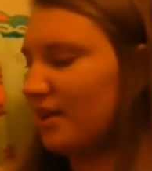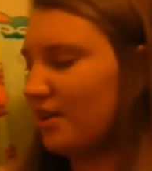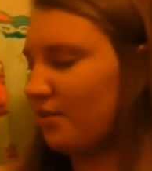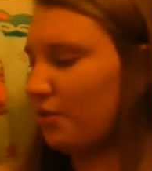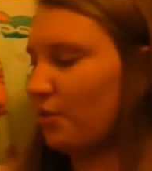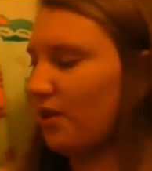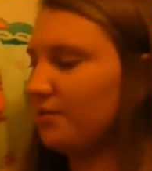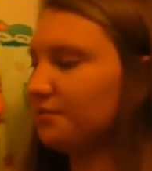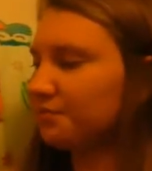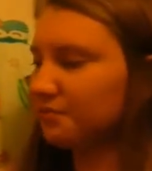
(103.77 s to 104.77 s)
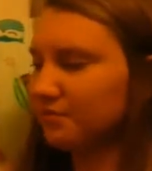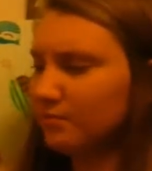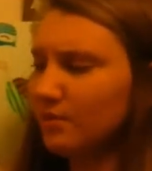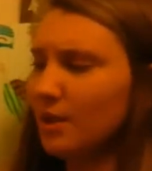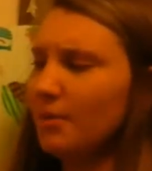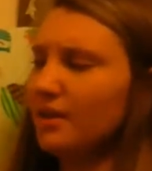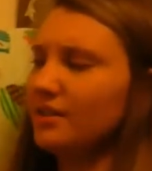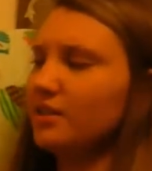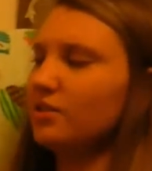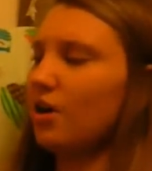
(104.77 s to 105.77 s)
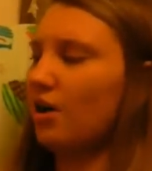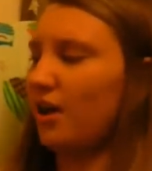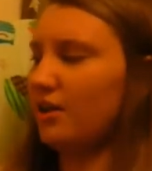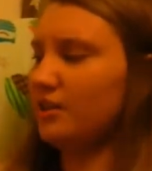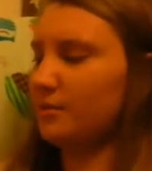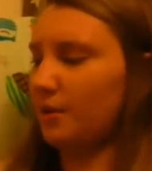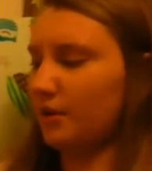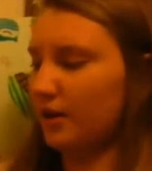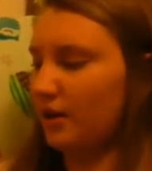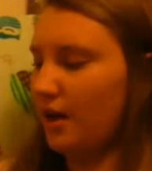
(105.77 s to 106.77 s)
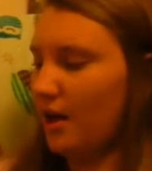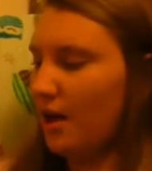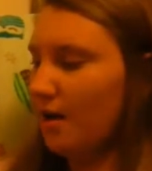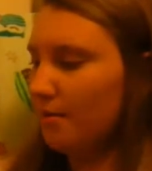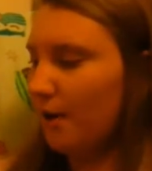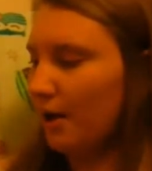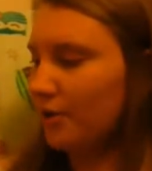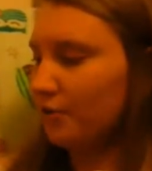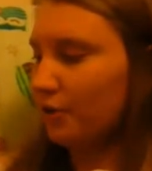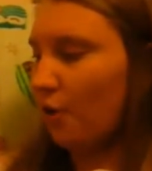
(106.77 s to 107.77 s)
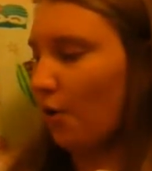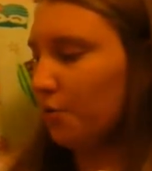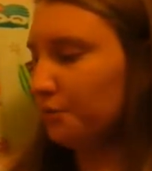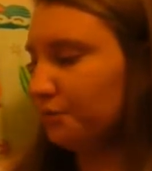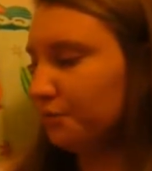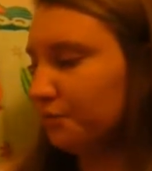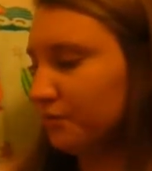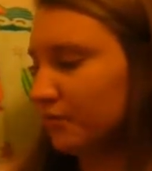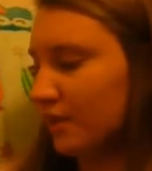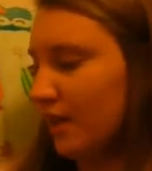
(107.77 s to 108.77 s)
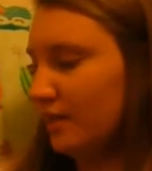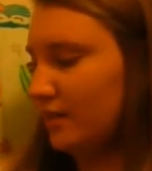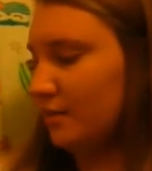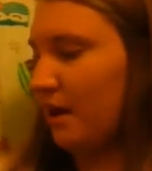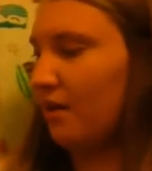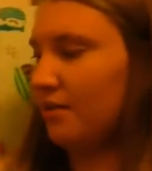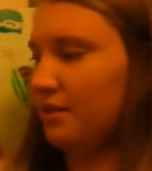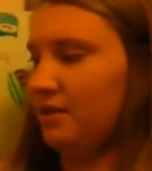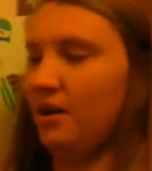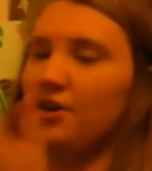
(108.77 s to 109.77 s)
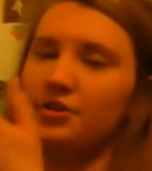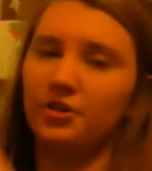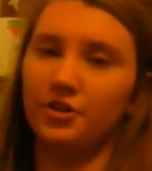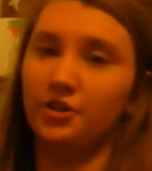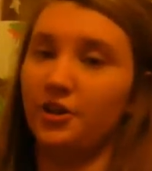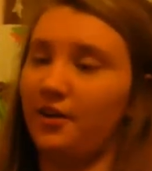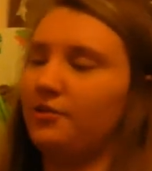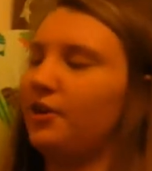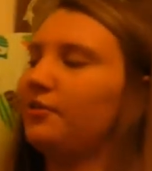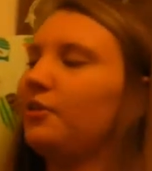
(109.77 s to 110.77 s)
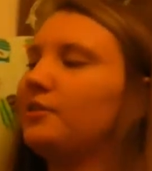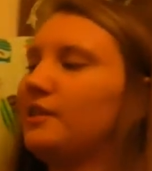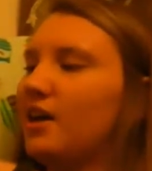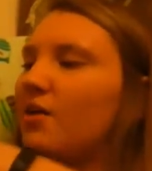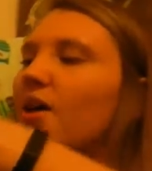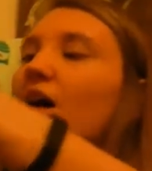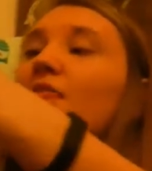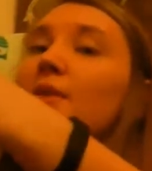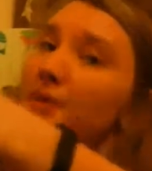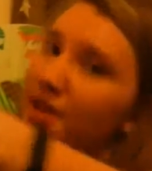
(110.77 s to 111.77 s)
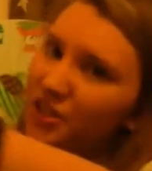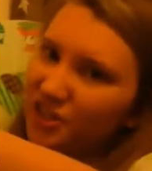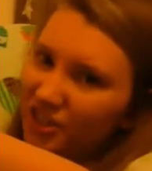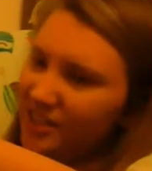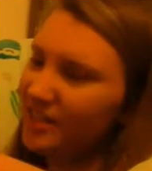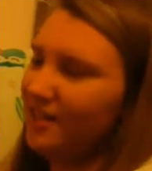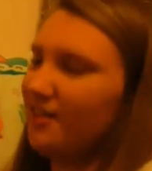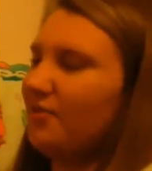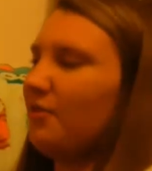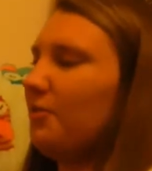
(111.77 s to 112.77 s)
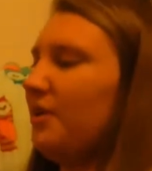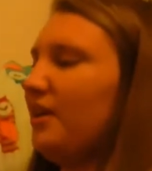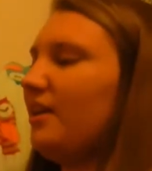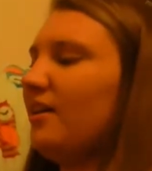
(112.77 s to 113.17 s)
if you will. But this is called Unspoken by Henry Cole. It's about the Underground Railroad, so the pictures will be